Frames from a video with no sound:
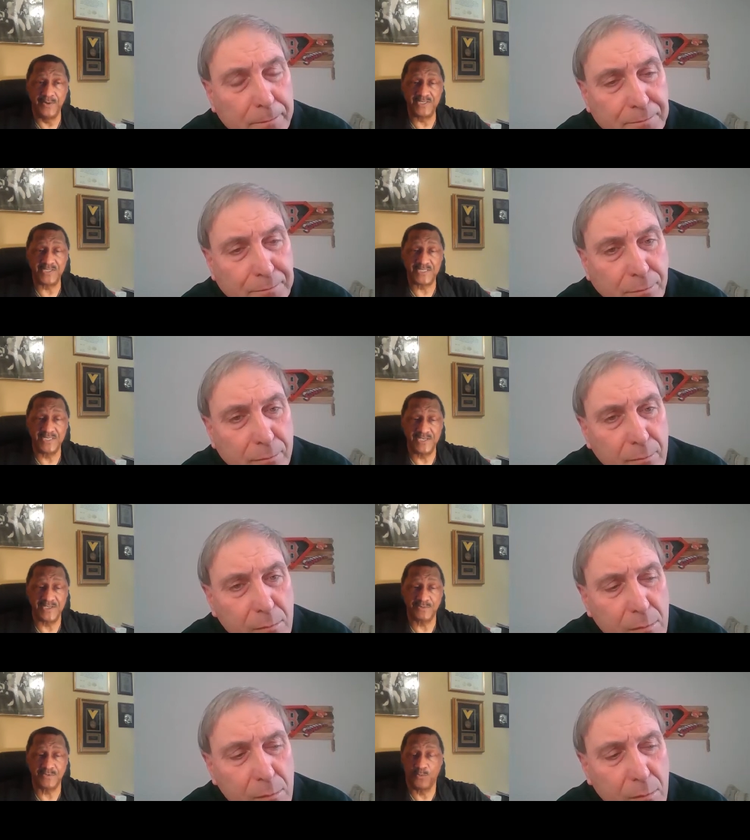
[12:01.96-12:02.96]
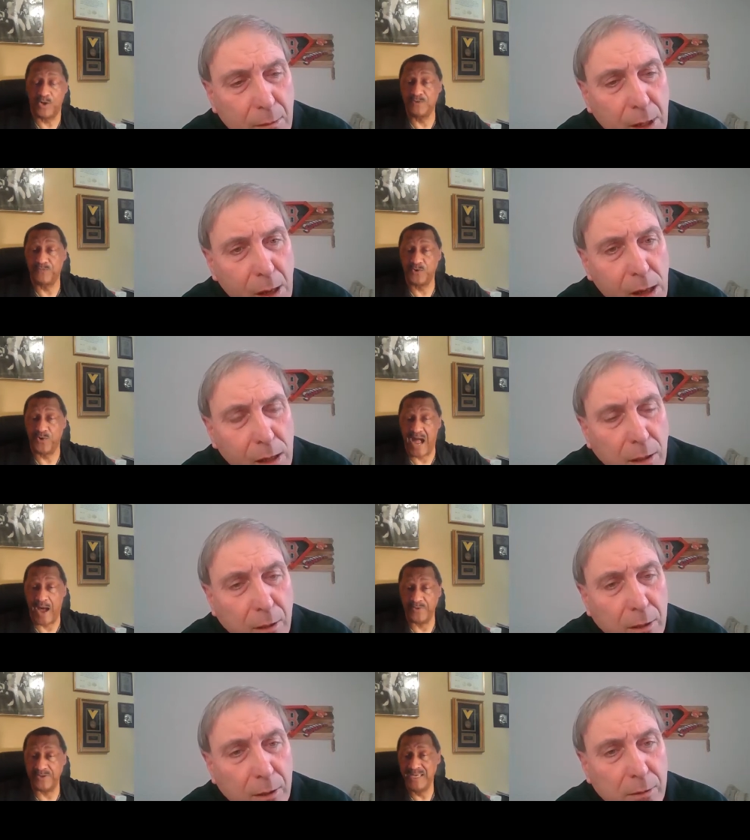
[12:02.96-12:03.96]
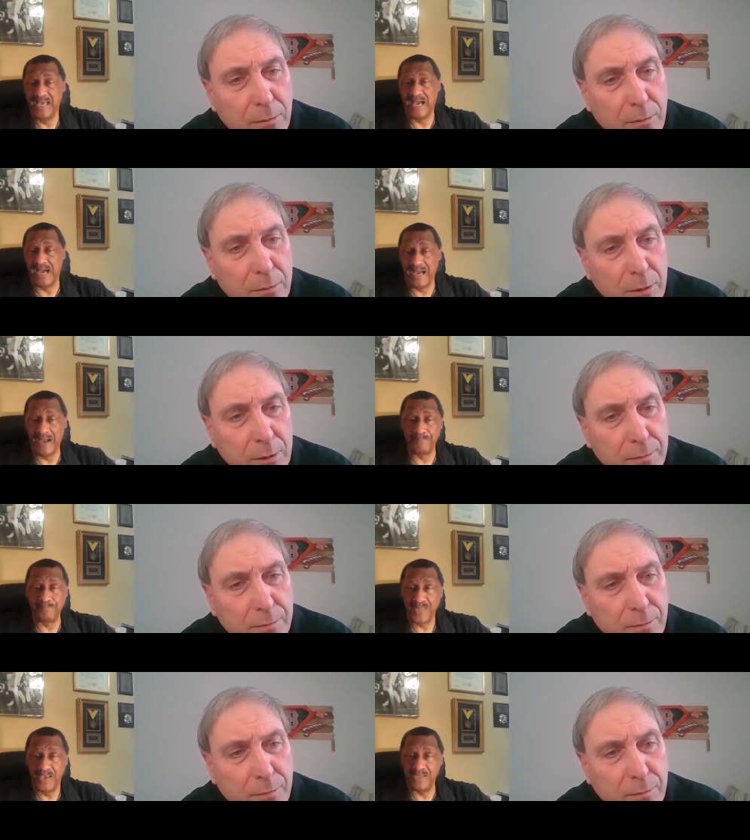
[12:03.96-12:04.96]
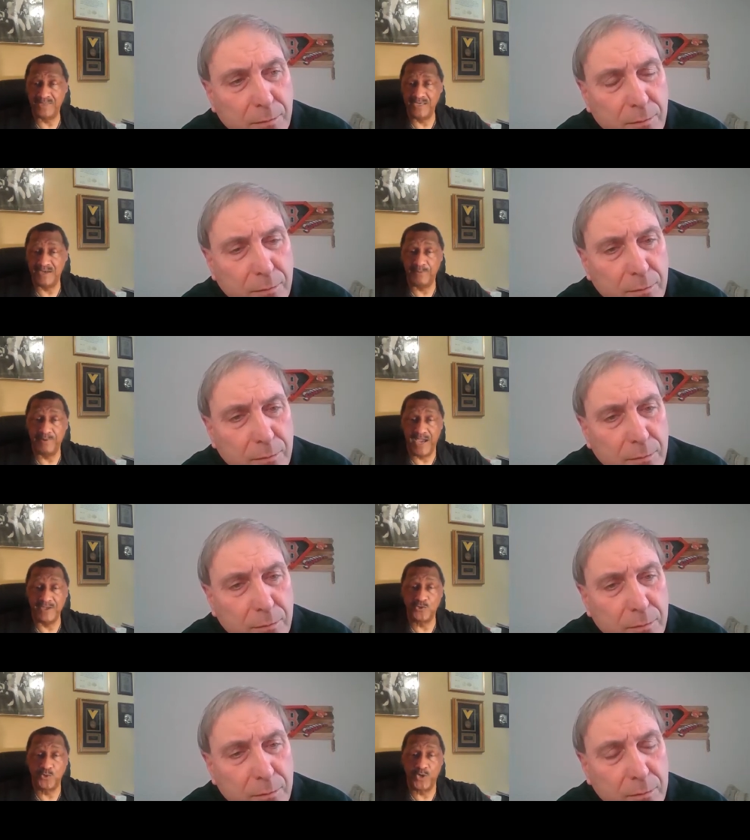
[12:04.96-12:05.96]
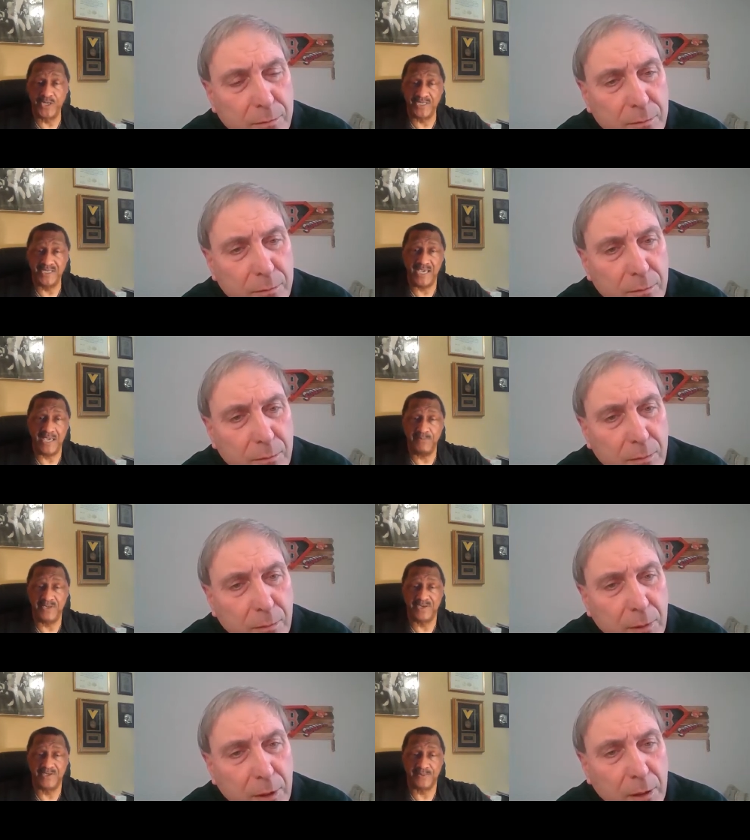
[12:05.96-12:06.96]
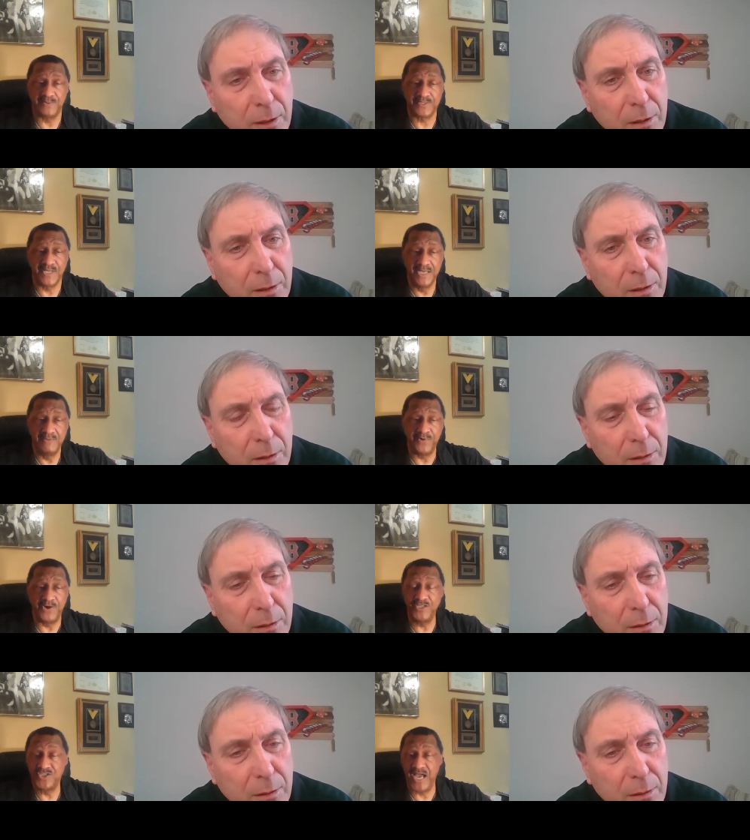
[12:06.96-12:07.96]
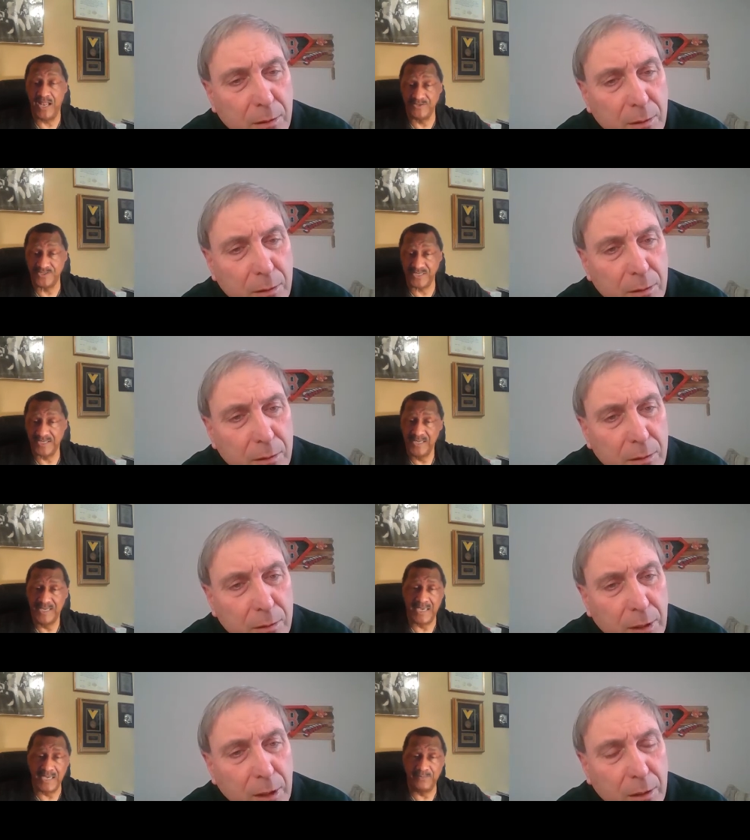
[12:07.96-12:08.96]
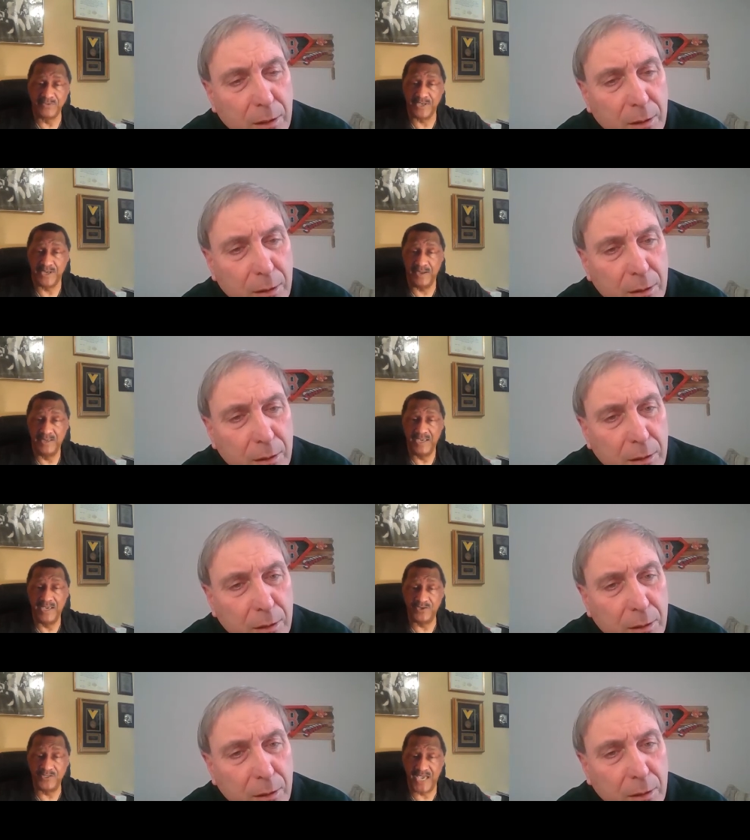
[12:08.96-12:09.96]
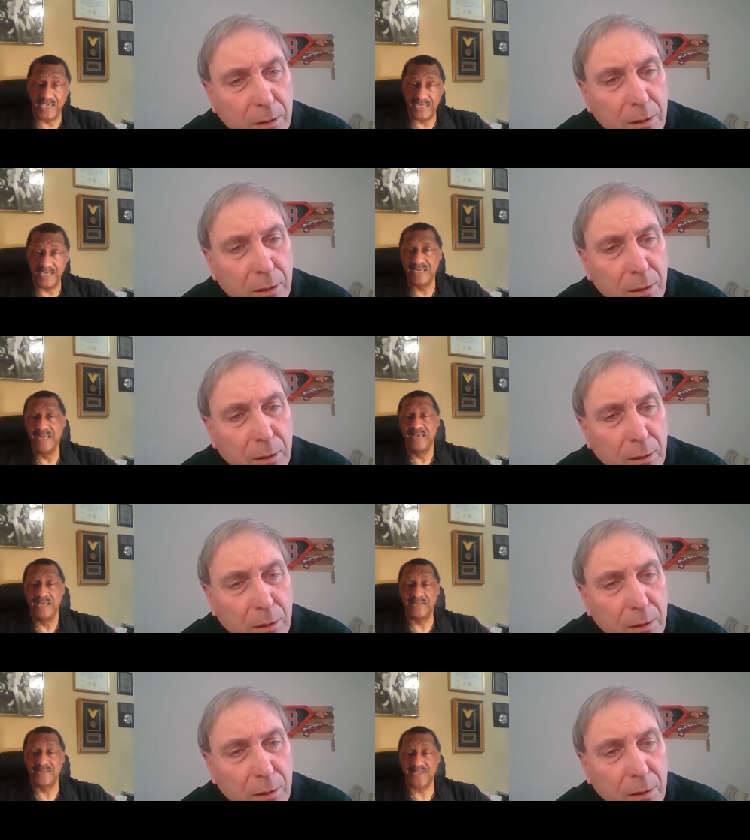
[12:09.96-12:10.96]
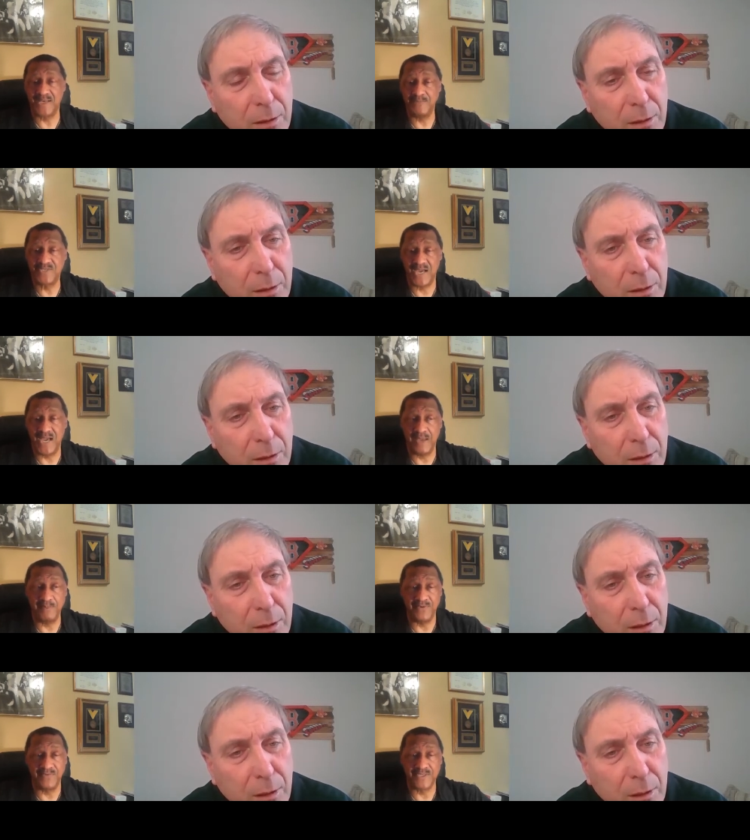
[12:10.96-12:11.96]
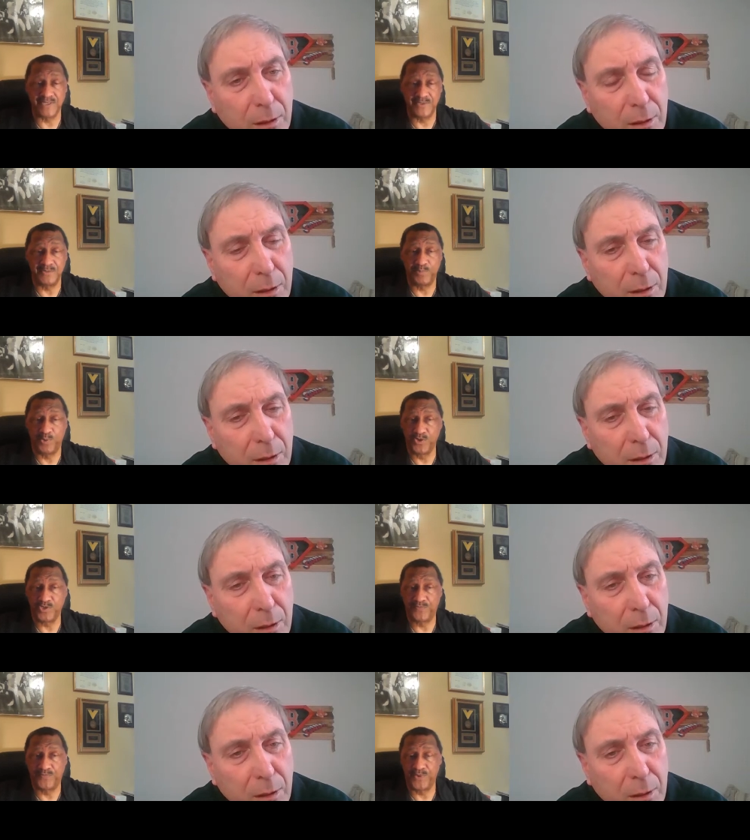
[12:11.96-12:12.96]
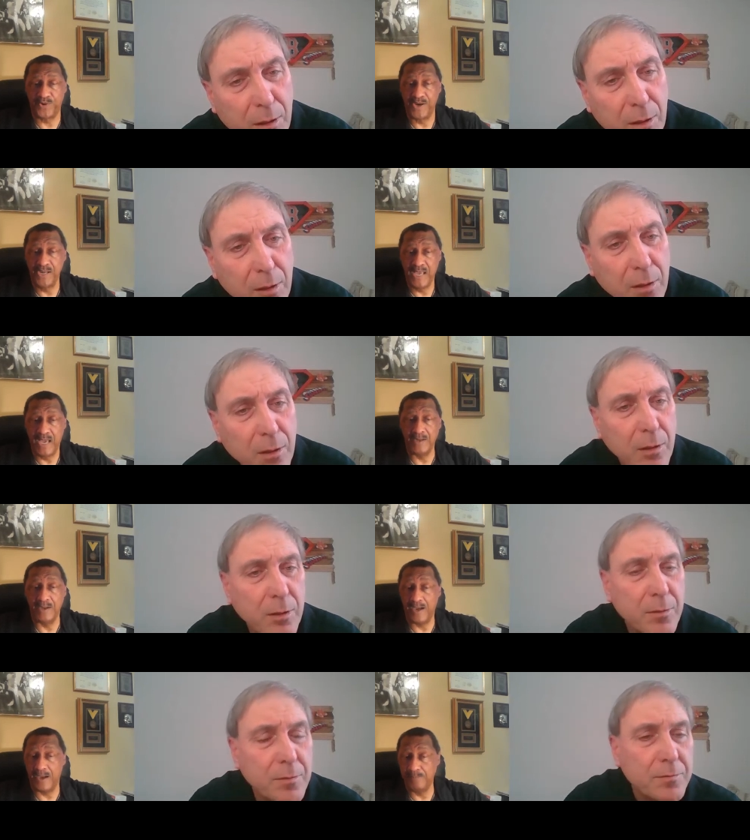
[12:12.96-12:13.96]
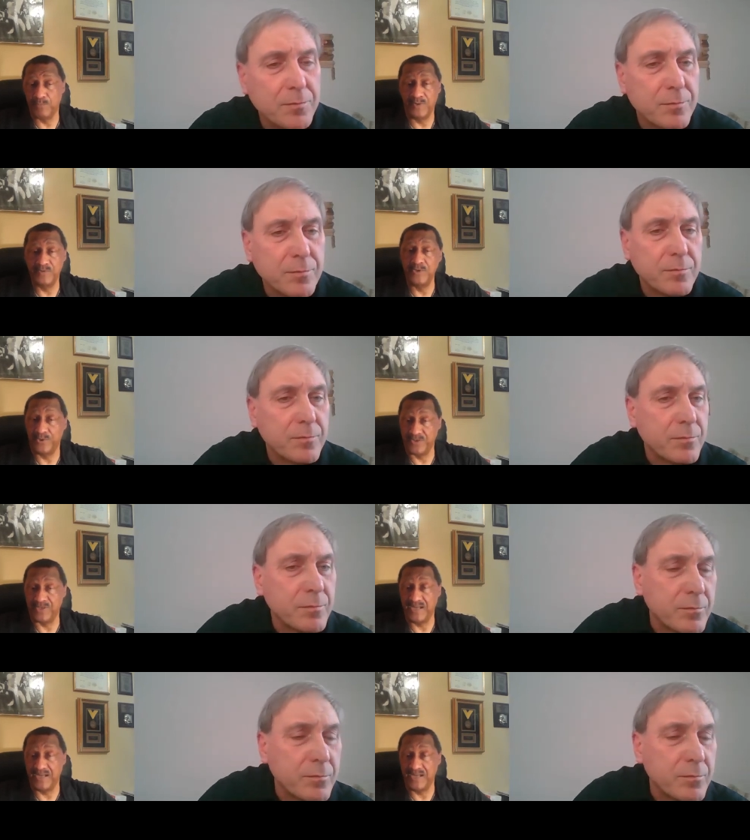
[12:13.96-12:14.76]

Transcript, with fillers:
Speaker 1: it just it just was a wonderful crowd. Um, I think everybody enjoyed the game because it was very challenging and it was uh, entertaining at the same time, it was a good push for, uh, you know,